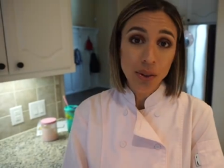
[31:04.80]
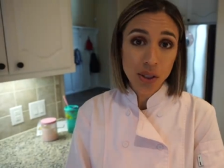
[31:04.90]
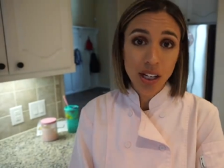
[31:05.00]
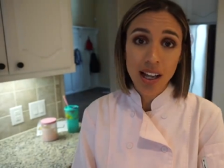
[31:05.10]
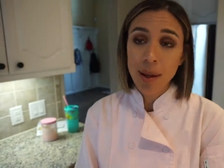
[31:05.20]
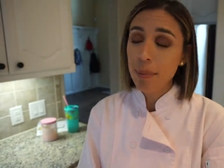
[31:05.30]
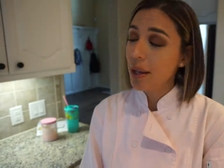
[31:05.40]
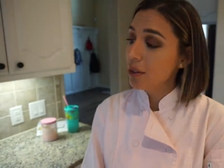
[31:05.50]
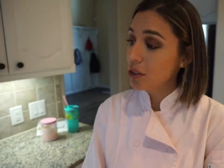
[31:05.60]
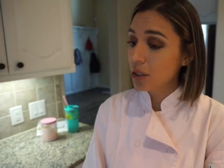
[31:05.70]
Nusha
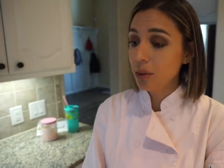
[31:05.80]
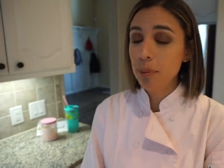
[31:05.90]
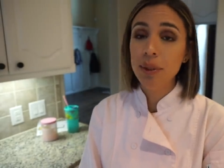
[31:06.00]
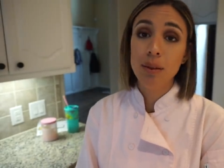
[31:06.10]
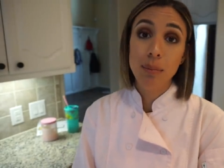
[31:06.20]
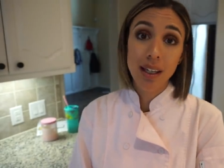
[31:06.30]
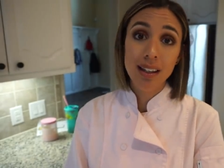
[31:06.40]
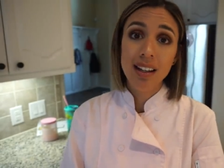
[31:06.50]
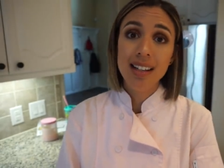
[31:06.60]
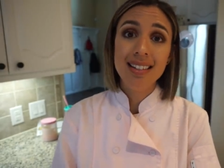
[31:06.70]
better show up with the
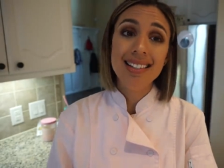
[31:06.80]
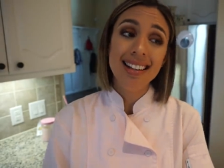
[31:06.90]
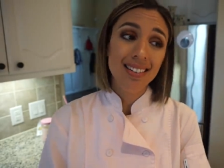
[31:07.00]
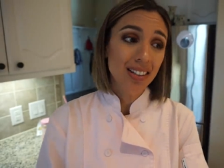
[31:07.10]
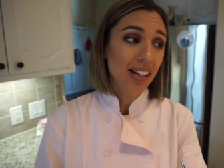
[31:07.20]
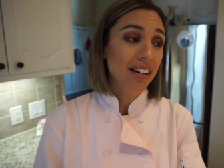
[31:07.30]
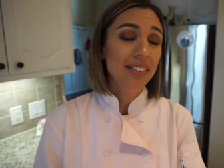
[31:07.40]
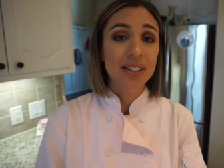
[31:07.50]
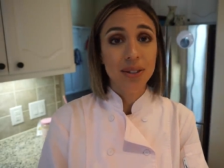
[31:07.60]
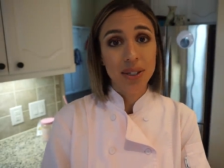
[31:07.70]
big guns and a lot of
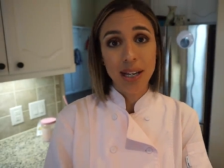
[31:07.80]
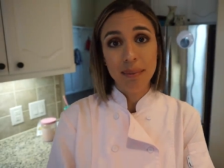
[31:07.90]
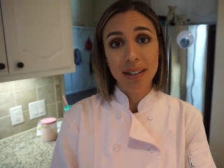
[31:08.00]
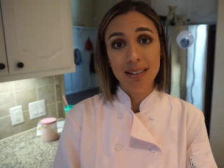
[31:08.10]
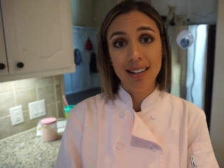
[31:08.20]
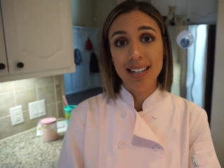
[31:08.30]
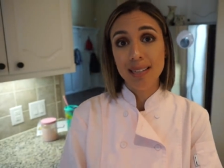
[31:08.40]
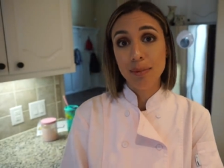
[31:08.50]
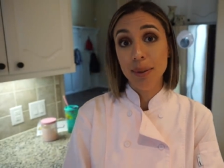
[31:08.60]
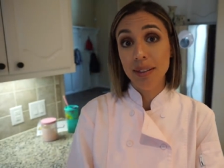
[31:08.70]
entertainment, you
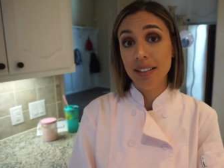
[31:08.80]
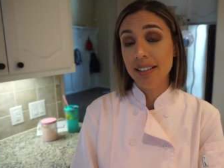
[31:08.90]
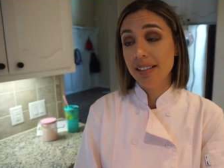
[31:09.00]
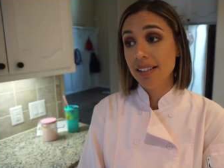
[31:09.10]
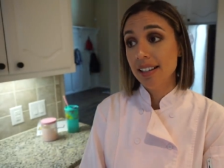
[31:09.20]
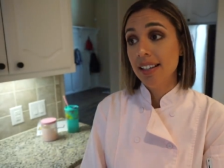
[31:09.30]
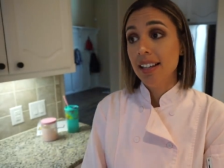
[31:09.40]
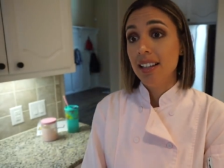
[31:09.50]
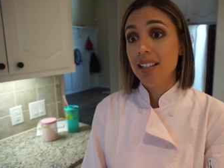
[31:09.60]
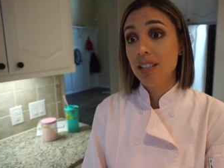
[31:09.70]
guys, because
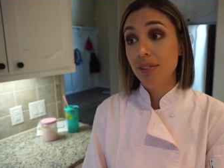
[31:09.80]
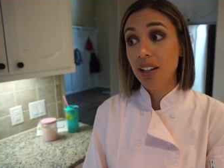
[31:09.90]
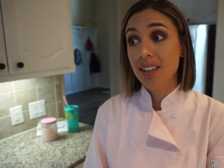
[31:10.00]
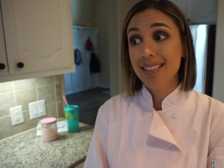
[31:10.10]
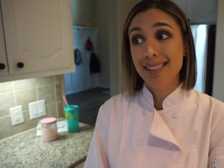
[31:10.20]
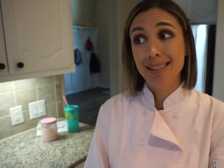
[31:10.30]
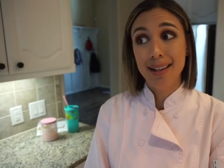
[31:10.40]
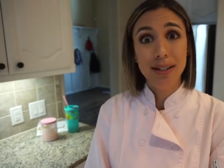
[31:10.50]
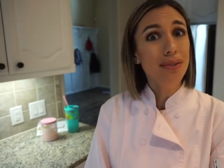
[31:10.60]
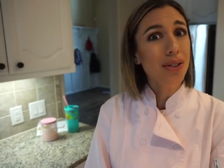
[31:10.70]
this vlog is
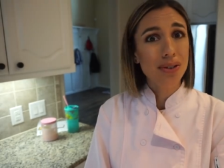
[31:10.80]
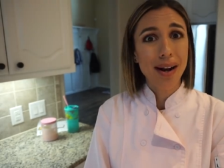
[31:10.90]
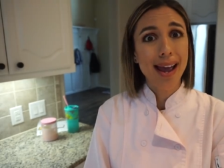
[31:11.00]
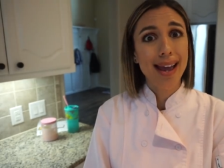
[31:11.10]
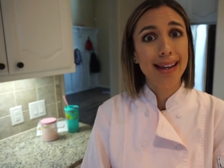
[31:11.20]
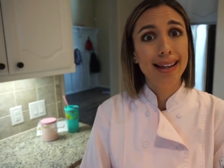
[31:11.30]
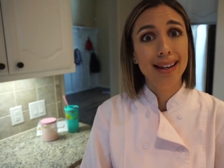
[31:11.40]
kind of a drag.